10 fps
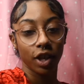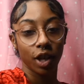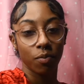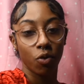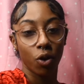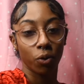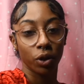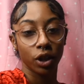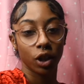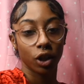did more
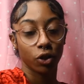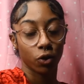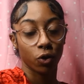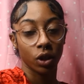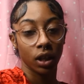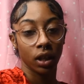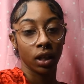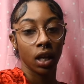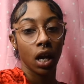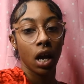research on it
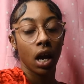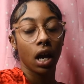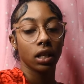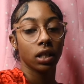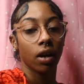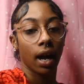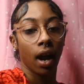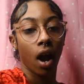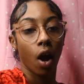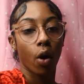until I
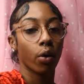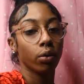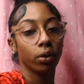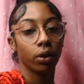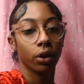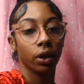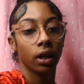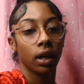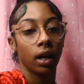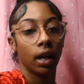got older
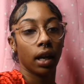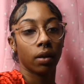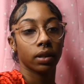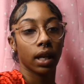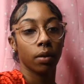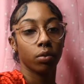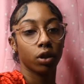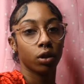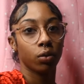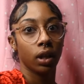and I was able
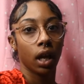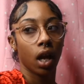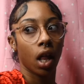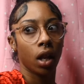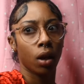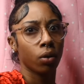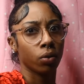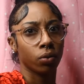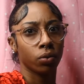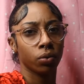to do that
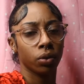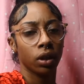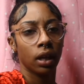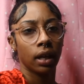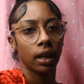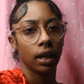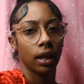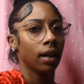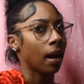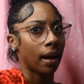alone
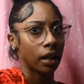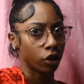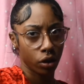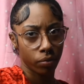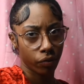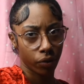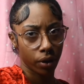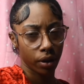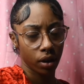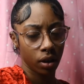and not get in trouble for it,